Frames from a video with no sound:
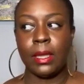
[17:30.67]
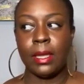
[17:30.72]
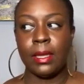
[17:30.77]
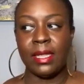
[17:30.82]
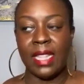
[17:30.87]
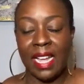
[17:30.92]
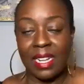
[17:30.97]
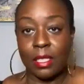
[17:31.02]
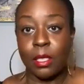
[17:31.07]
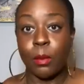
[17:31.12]

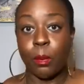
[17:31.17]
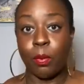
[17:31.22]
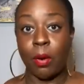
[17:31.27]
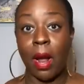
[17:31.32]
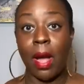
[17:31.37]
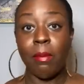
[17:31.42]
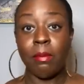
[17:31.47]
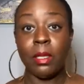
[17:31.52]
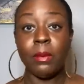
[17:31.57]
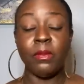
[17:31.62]
that's a
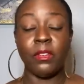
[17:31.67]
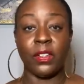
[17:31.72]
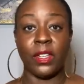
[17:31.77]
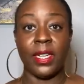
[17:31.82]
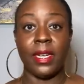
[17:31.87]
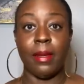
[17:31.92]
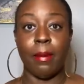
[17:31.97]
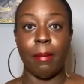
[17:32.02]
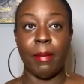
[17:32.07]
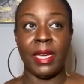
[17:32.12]
problem for
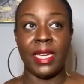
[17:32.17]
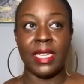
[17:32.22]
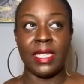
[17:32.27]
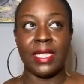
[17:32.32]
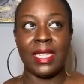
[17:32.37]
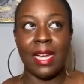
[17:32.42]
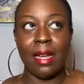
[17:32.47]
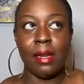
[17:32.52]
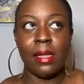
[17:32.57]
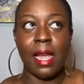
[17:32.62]
him, because
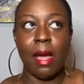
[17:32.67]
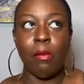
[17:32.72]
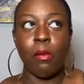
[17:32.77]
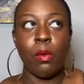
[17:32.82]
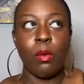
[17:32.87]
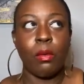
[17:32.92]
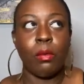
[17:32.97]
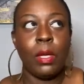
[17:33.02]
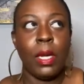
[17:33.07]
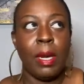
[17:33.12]
that
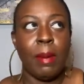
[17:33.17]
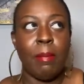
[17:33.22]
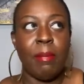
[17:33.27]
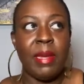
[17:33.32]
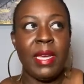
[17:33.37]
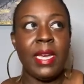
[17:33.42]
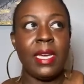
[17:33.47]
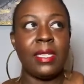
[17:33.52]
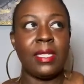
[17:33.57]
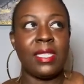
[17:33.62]
will
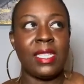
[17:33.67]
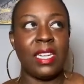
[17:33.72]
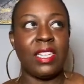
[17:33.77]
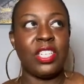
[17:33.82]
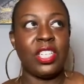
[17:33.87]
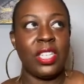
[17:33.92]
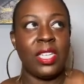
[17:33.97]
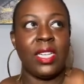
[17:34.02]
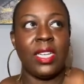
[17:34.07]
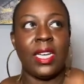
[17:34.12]
be
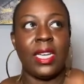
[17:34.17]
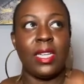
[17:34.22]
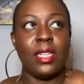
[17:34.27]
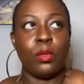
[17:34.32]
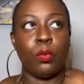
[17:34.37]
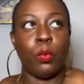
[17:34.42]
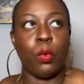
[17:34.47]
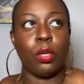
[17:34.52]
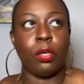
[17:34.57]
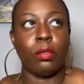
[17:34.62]
essentially
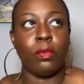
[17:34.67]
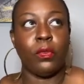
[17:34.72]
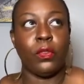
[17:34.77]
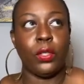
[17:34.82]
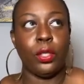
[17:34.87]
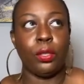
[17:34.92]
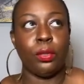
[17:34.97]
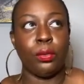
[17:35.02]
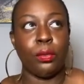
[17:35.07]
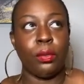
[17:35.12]
his
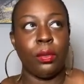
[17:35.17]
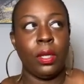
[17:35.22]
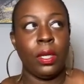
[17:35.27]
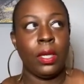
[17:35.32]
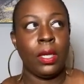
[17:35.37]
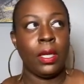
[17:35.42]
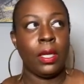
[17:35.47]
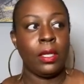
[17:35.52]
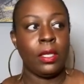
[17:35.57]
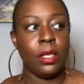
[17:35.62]
worldview,
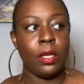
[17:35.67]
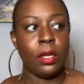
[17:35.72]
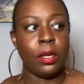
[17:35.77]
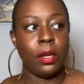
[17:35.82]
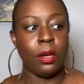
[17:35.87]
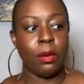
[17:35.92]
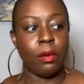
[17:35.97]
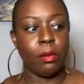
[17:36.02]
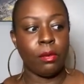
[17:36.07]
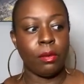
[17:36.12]
you
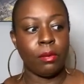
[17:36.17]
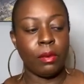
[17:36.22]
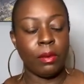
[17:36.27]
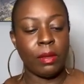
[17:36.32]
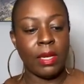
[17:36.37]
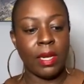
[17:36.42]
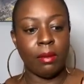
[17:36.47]
know,